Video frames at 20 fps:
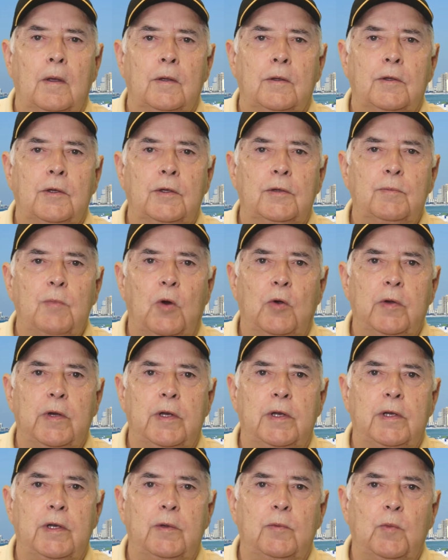Good
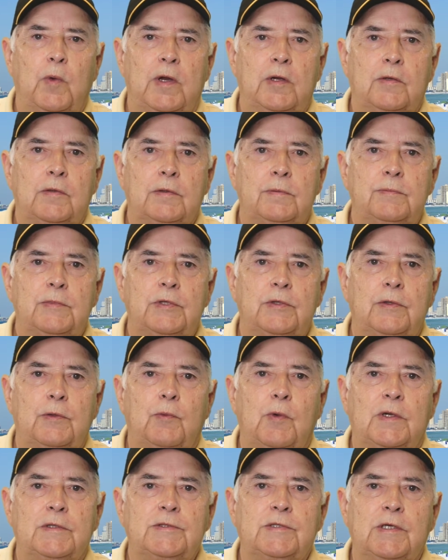morning and welcome to the
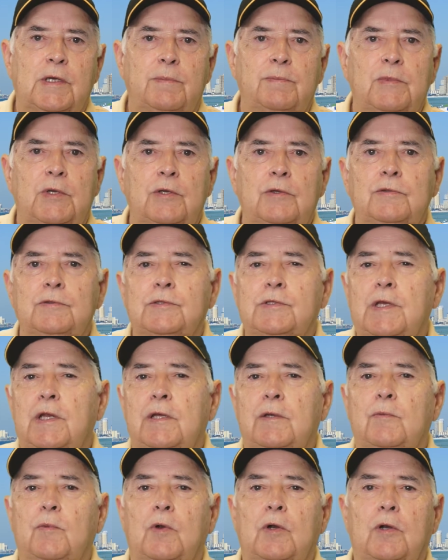What's Up News
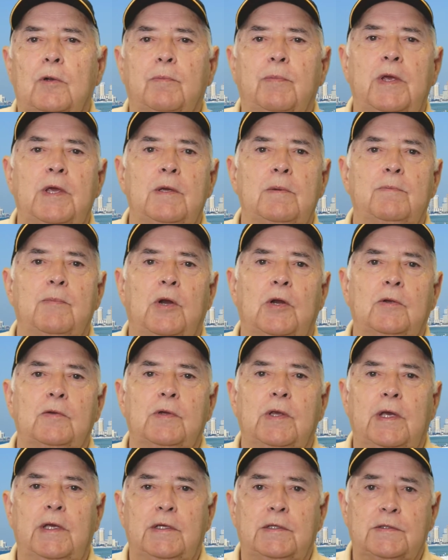Network, being
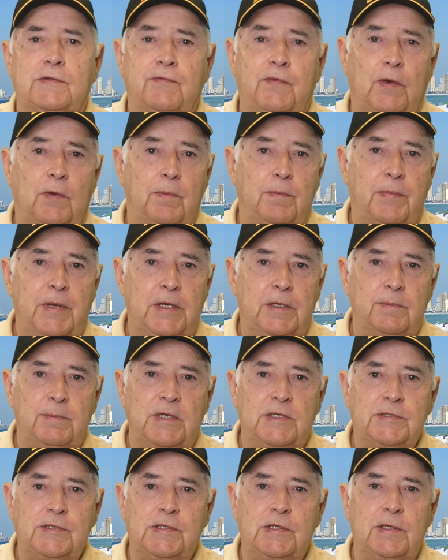broadcast from
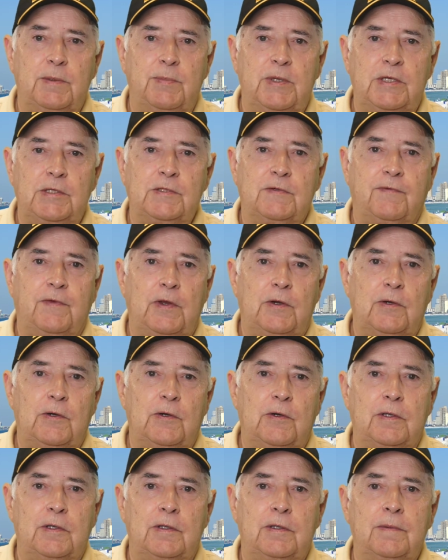Panama City Beach,
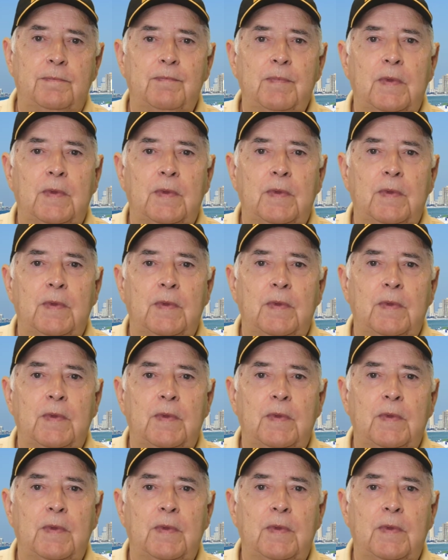Florida,